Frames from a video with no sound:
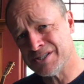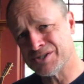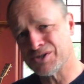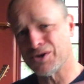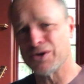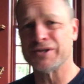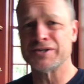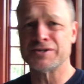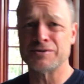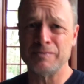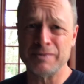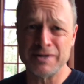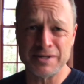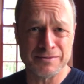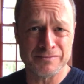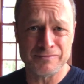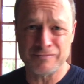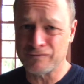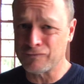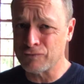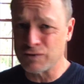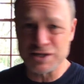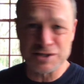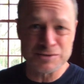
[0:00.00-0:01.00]
ultimate
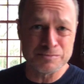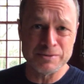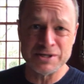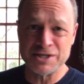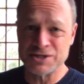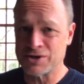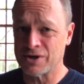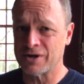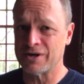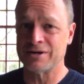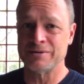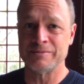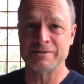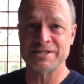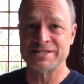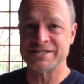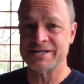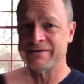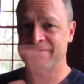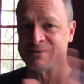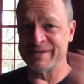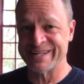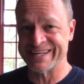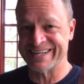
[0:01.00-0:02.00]
frisbee tournaments,
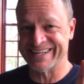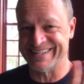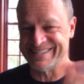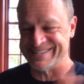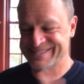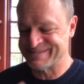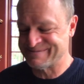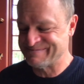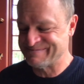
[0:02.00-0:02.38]
everything else.